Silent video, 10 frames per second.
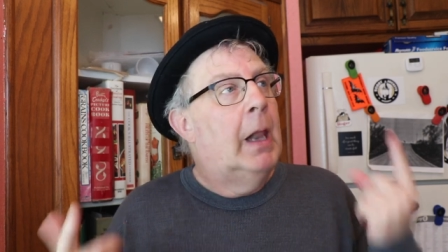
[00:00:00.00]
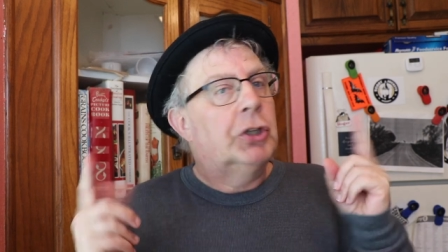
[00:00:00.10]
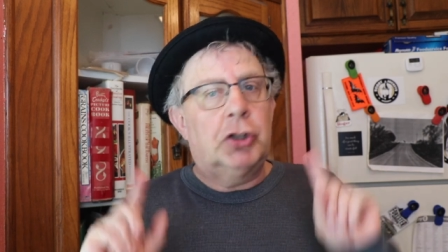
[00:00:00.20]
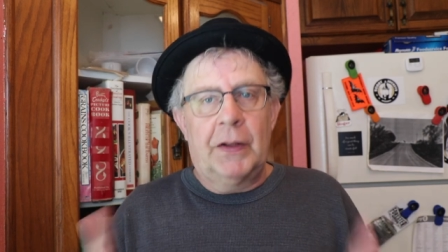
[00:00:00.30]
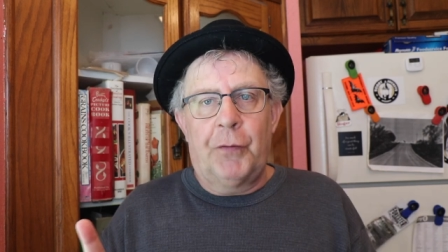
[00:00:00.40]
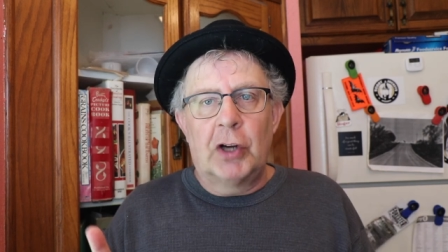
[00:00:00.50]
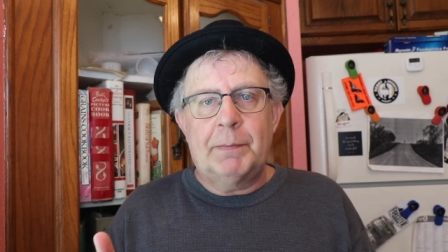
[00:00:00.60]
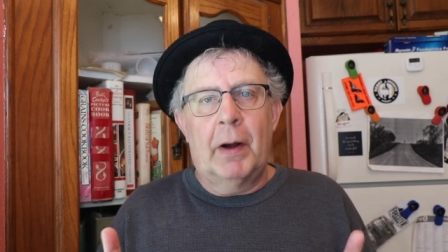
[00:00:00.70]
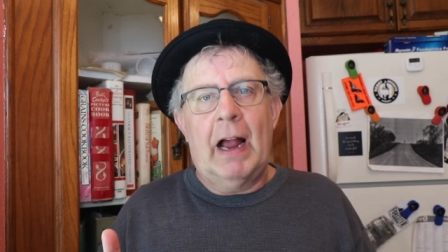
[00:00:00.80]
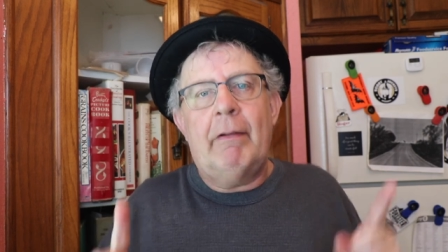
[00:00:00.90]
So the
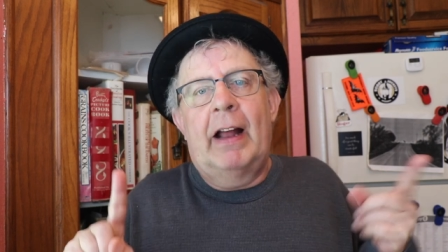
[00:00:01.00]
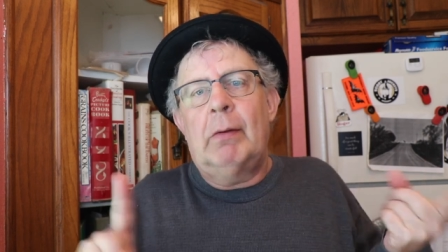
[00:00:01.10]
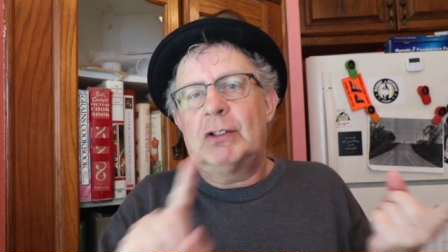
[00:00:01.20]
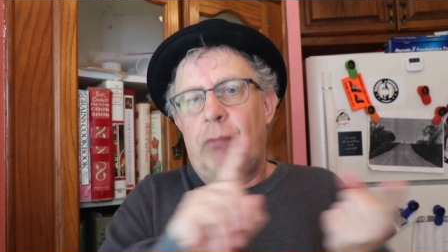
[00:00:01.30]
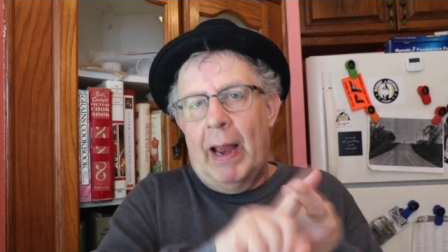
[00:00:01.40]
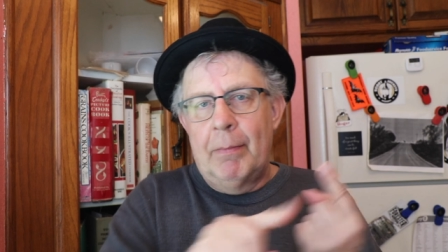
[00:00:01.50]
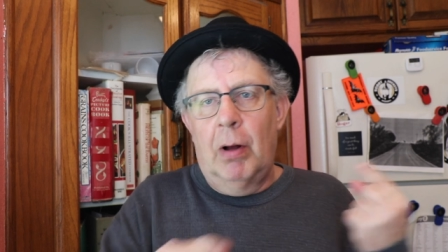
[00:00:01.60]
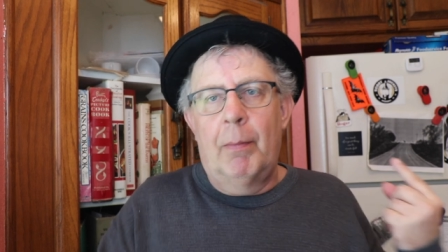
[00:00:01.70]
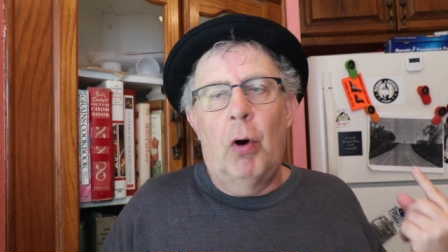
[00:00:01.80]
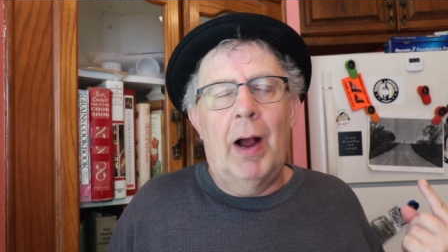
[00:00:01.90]
first book I read was
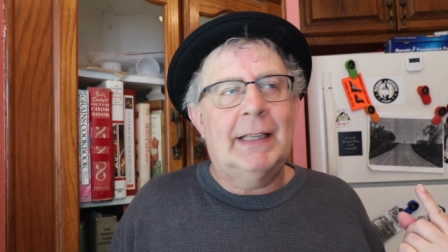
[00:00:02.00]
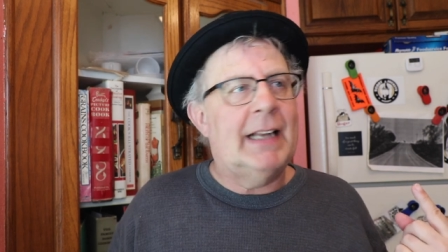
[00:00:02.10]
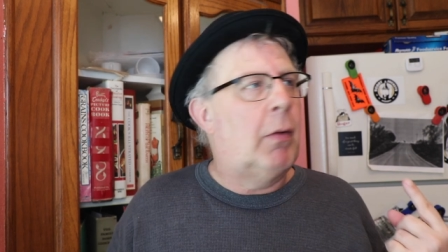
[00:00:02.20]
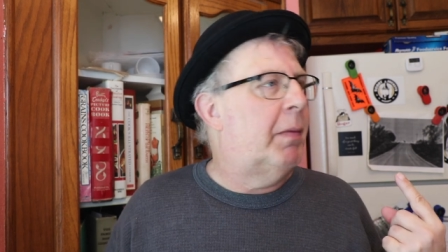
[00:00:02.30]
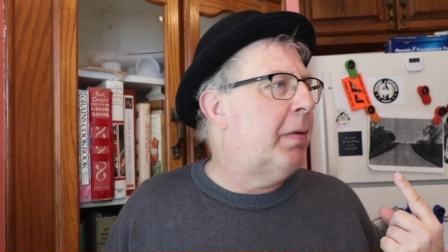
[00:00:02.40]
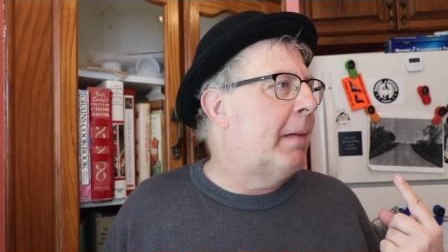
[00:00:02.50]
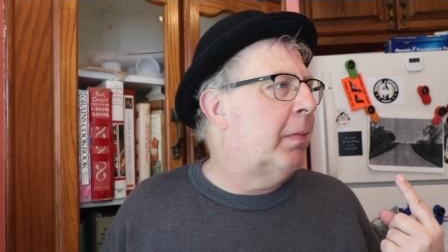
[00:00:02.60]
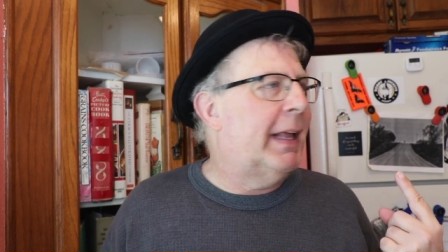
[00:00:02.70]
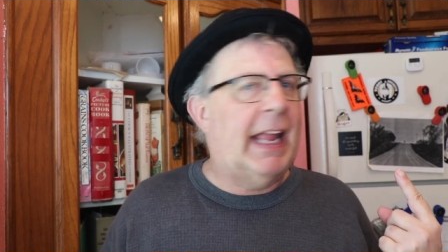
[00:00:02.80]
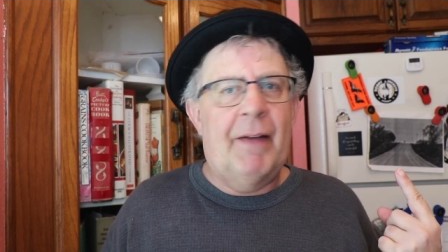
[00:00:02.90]
Rainbow Boys. I would
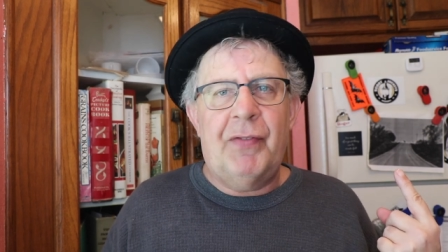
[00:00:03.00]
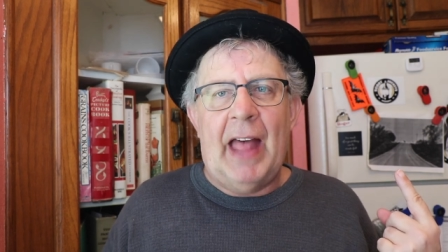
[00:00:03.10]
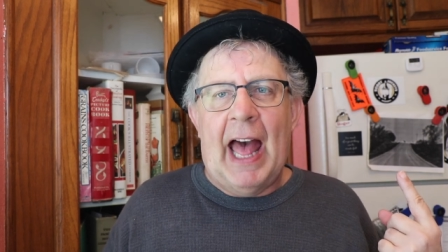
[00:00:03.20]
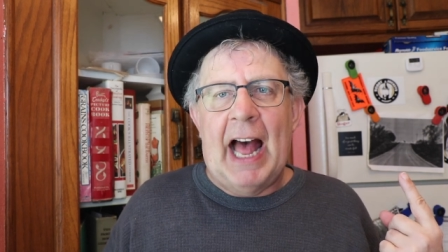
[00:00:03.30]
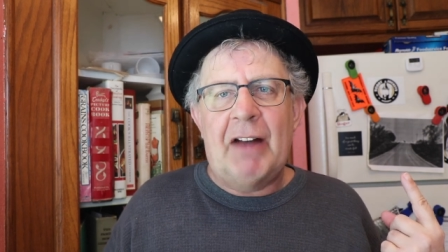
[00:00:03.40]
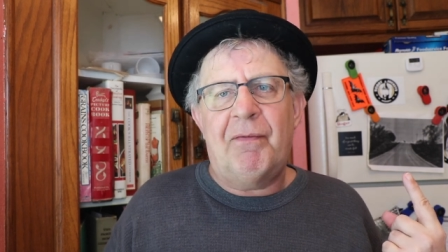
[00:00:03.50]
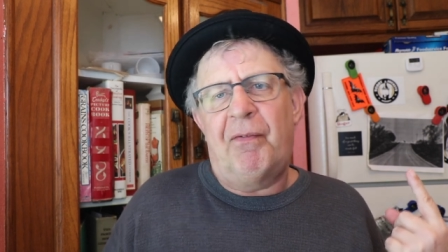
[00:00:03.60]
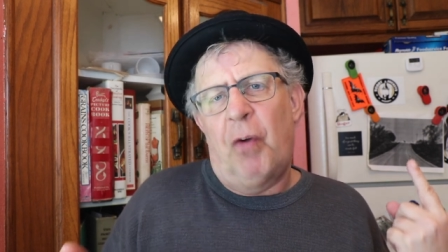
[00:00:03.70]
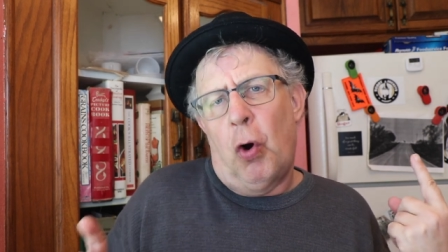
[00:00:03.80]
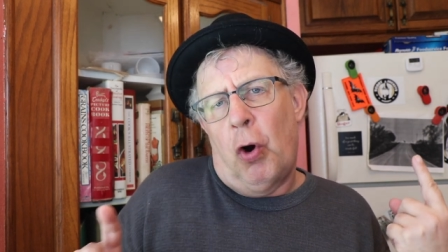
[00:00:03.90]
probably give that
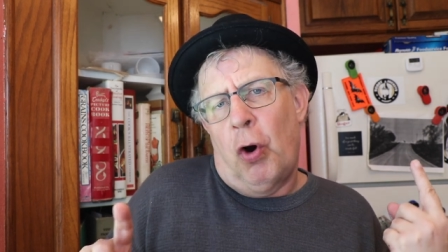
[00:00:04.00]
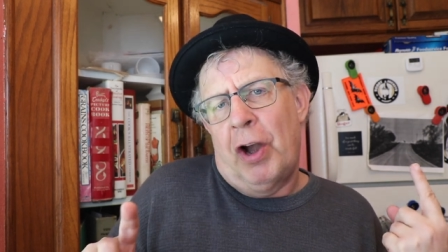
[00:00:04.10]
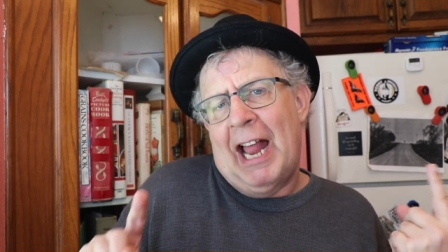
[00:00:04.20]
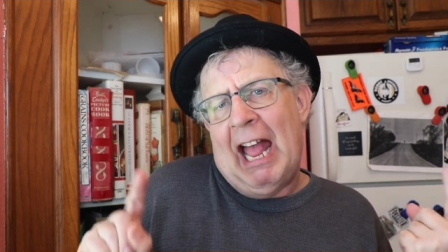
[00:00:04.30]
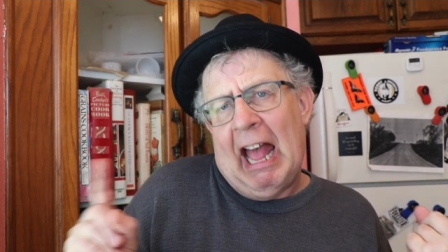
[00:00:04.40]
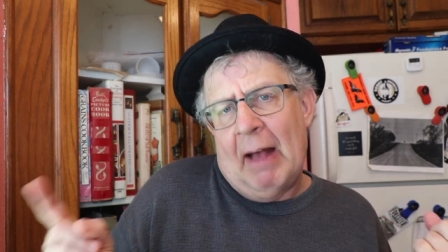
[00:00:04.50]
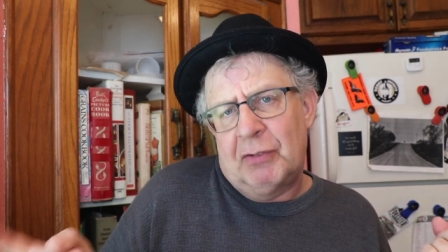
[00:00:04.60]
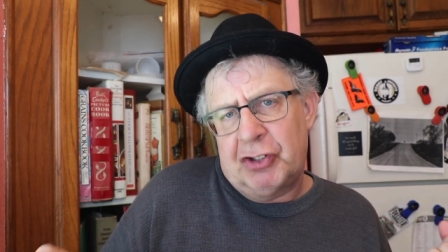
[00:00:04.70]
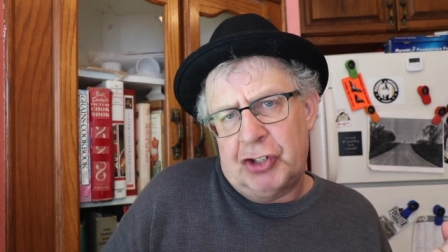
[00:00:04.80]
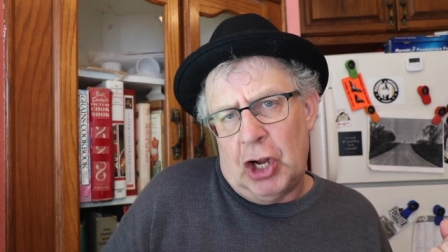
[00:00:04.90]
4.5
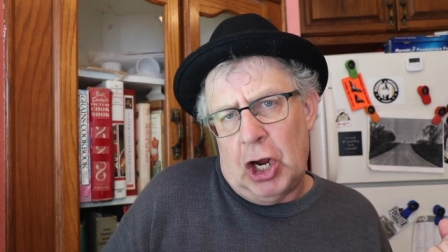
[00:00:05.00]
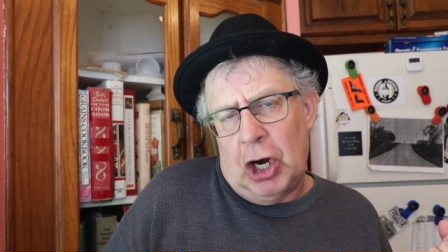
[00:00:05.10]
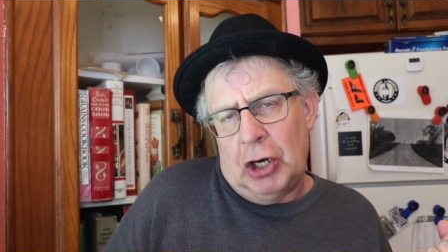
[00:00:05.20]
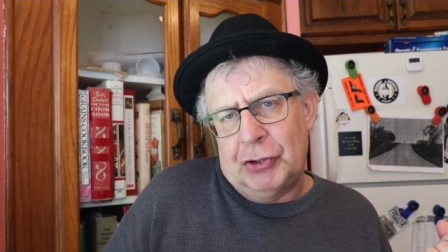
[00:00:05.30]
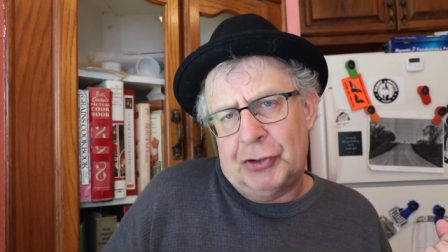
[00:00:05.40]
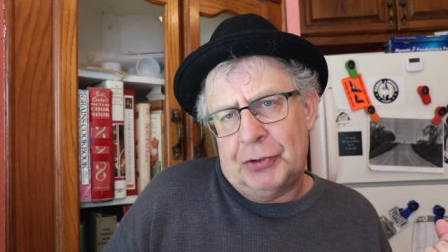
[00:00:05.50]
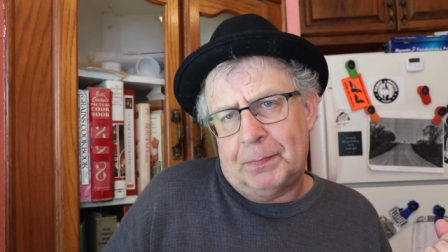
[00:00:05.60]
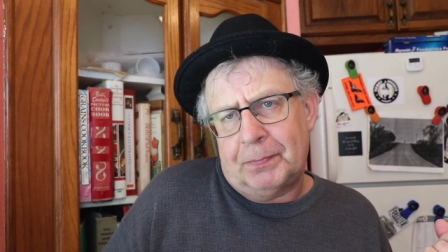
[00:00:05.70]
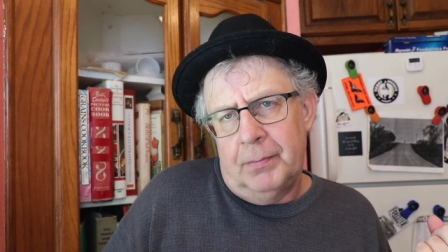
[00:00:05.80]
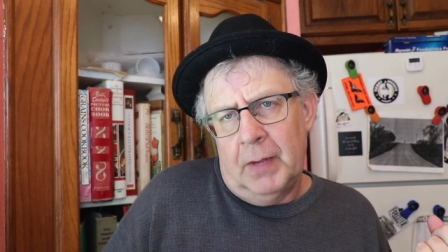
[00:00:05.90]
stars,
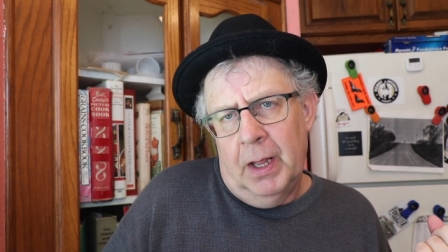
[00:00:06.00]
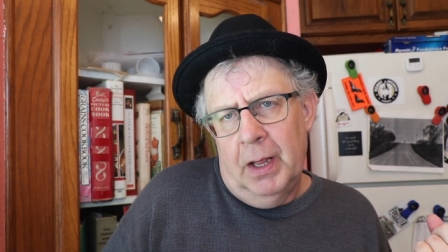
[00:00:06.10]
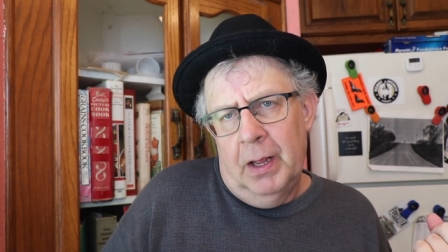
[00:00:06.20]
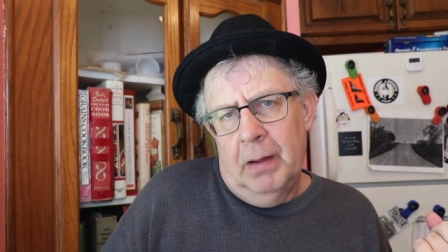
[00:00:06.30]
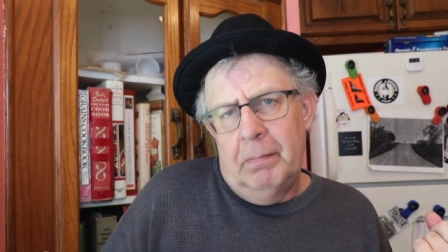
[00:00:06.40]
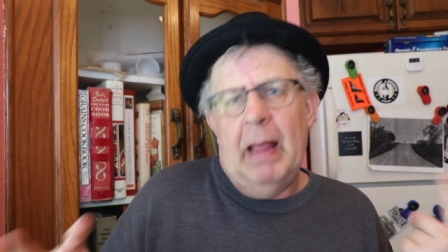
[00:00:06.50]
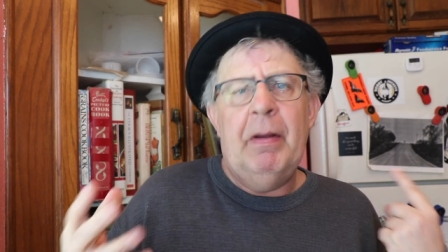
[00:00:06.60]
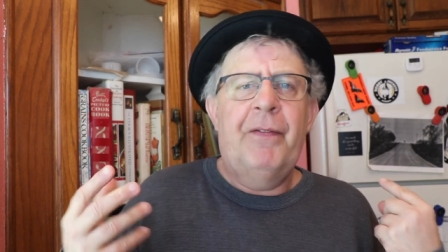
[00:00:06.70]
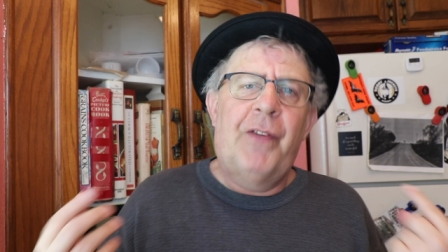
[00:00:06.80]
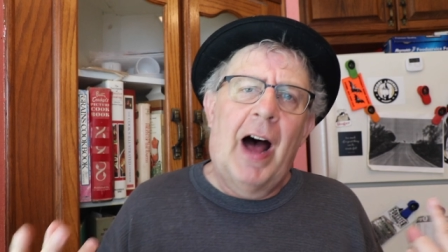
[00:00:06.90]

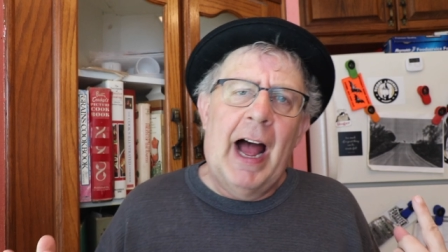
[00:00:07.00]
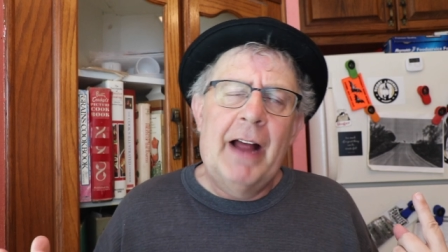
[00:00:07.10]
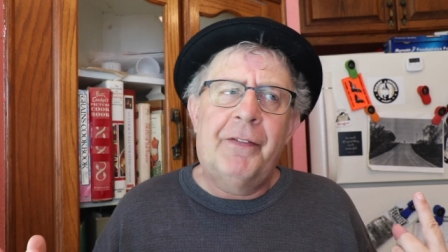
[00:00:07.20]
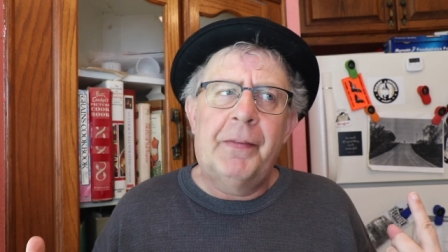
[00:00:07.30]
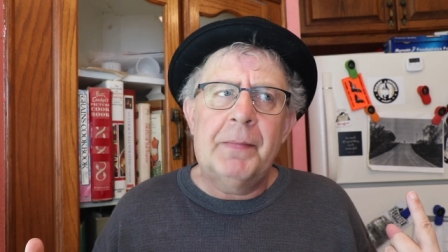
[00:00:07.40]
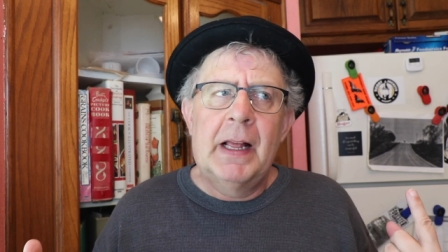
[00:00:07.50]
maybe 5.